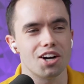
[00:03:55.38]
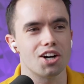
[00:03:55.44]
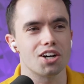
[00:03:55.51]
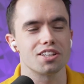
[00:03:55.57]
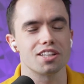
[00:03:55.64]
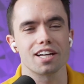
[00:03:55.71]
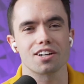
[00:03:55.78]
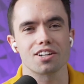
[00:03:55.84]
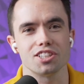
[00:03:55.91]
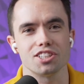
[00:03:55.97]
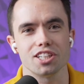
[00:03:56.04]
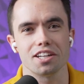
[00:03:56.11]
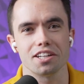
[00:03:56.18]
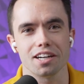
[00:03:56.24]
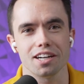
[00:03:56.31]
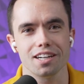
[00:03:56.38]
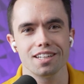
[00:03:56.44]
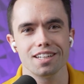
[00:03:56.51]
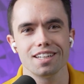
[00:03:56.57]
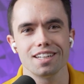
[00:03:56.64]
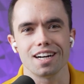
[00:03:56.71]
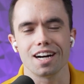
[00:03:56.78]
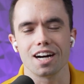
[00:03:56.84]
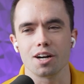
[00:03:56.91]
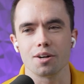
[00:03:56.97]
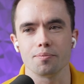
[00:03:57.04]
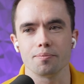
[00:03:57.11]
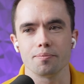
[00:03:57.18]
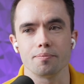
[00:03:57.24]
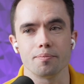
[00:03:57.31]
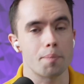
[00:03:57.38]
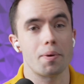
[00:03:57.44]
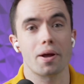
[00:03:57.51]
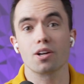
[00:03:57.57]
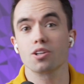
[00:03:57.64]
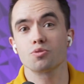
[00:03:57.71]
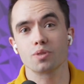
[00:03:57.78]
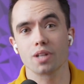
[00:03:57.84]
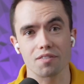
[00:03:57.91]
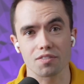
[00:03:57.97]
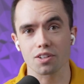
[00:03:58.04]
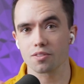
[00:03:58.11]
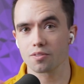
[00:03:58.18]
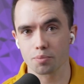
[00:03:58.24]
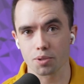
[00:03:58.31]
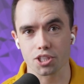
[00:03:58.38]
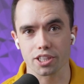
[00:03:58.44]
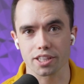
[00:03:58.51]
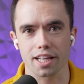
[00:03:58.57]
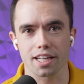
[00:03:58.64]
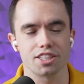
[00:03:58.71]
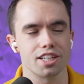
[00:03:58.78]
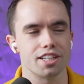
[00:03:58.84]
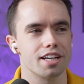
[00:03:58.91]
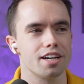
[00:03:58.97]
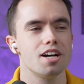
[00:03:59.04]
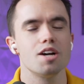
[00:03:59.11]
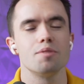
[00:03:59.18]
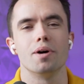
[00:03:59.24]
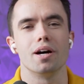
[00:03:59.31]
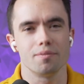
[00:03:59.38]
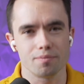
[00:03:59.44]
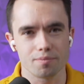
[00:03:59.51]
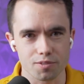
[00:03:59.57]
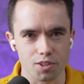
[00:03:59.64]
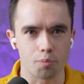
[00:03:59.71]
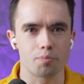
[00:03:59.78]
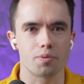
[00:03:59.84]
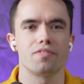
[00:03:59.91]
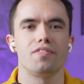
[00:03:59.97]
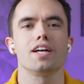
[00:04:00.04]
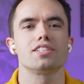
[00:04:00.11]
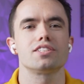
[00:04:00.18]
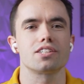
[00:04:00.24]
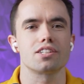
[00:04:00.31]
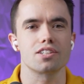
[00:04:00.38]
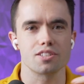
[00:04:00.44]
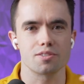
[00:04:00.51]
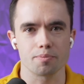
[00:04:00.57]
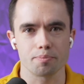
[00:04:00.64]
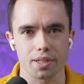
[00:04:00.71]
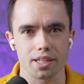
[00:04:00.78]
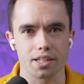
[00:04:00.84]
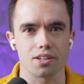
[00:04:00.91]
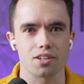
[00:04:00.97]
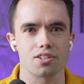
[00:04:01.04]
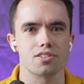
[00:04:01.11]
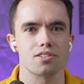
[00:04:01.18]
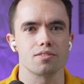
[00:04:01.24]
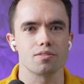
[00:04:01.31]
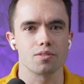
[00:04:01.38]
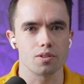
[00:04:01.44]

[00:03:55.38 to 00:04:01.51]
on their agenda. My parents were never pushing that agenda, but professors, peers,